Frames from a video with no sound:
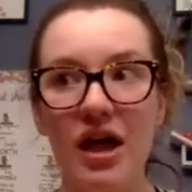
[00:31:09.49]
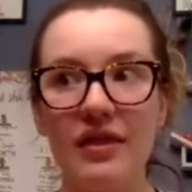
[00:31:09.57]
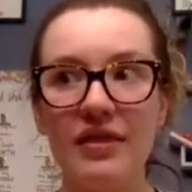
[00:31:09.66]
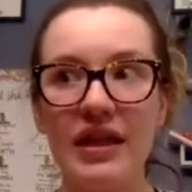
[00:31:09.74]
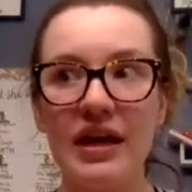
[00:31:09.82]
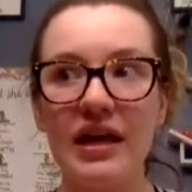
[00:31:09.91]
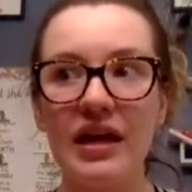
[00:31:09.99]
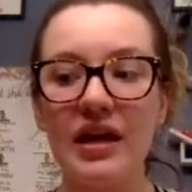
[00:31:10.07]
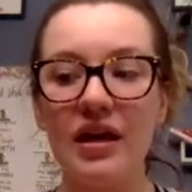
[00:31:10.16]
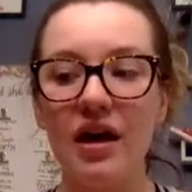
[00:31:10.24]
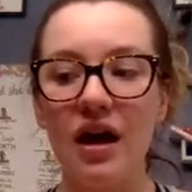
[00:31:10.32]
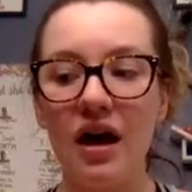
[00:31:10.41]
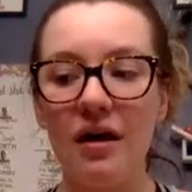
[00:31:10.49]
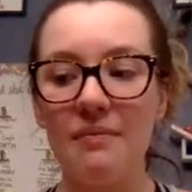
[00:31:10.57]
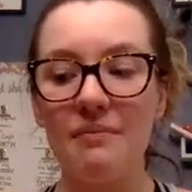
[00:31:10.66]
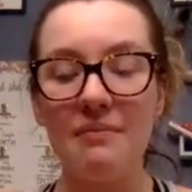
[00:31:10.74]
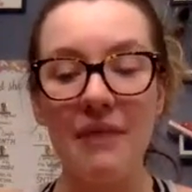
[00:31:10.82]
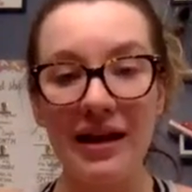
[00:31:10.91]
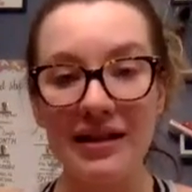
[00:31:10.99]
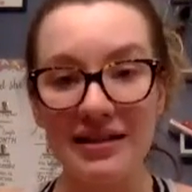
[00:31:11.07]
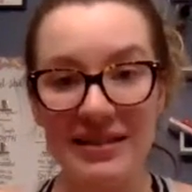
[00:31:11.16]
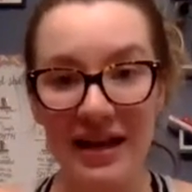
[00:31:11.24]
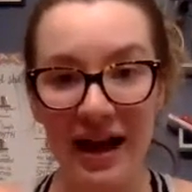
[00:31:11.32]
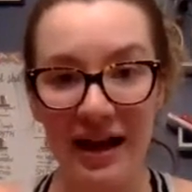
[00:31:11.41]
the
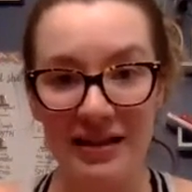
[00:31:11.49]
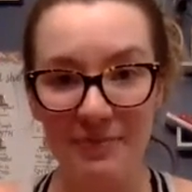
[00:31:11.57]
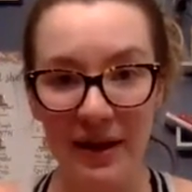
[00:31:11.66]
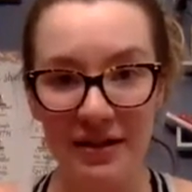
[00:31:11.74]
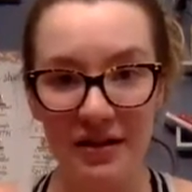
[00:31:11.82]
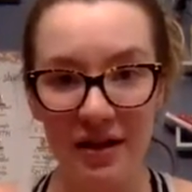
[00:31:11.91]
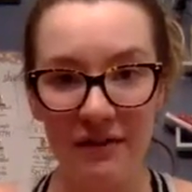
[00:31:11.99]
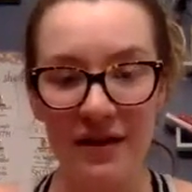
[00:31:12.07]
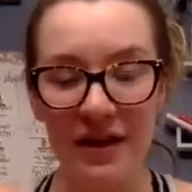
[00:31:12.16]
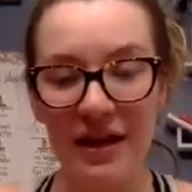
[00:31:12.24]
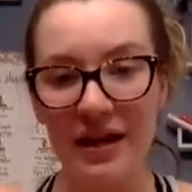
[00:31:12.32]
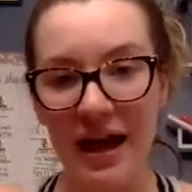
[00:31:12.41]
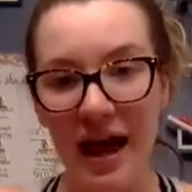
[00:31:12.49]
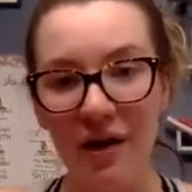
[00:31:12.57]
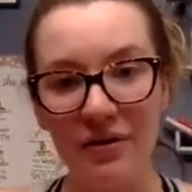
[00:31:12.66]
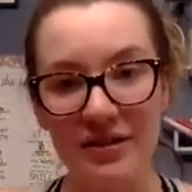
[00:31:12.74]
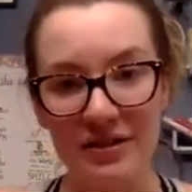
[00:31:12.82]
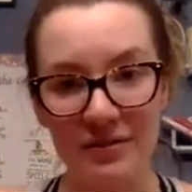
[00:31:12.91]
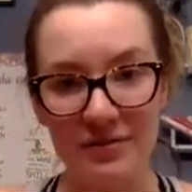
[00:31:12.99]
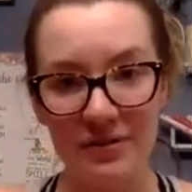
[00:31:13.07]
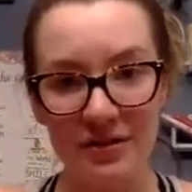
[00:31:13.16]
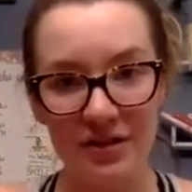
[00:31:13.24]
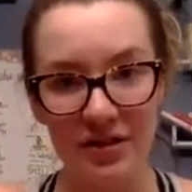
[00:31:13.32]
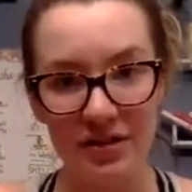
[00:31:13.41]
mindset aspect of it and how it seeps
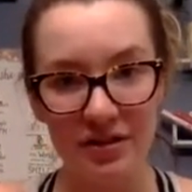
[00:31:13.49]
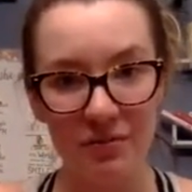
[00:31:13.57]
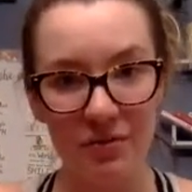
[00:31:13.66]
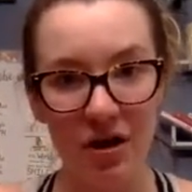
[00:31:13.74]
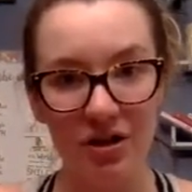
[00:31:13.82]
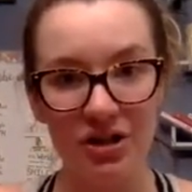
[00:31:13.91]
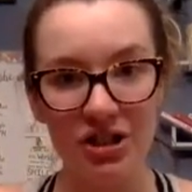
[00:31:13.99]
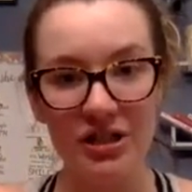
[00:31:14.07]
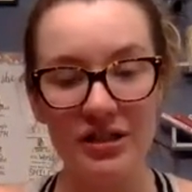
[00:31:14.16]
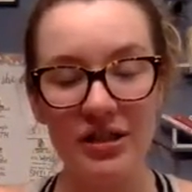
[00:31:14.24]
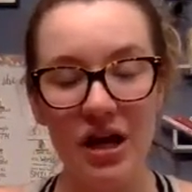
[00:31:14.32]
into your subconscious,